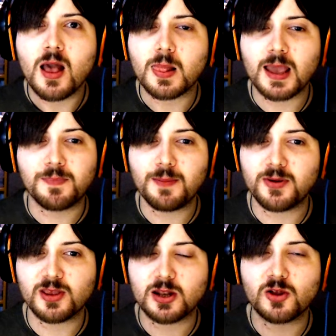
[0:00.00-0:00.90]
Like,
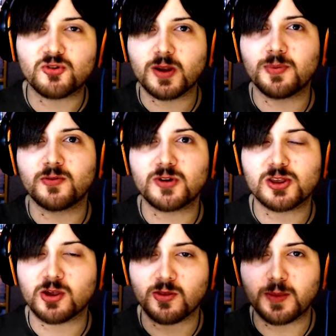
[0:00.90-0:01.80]
maybe they'll all trip over
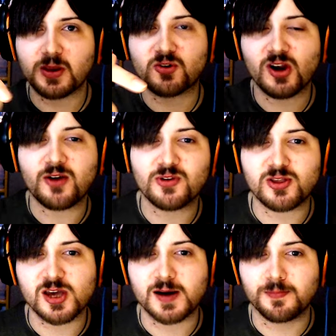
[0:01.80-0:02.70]
each other, there'll be a traffic
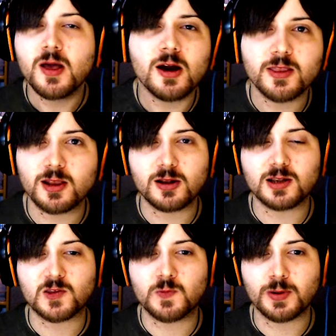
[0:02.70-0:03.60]
jam, and they'll all
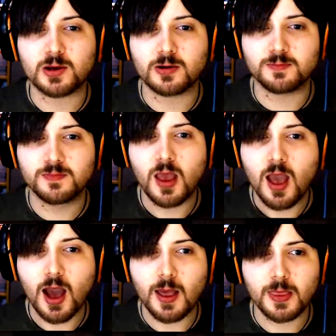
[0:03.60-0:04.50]
explode,
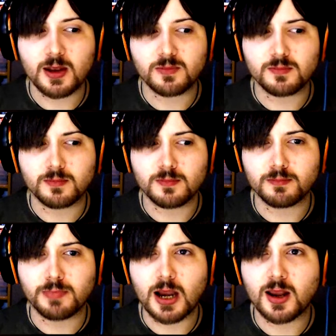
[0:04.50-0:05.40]
and that
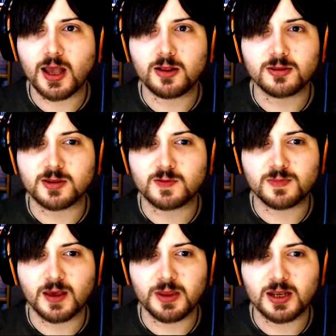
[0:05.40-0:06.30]
bear guy will just
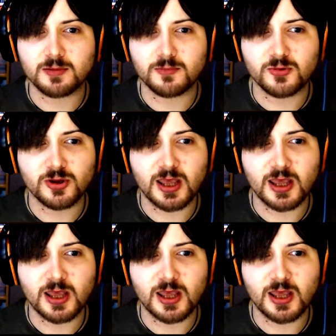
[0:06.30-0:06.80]
come in and ruin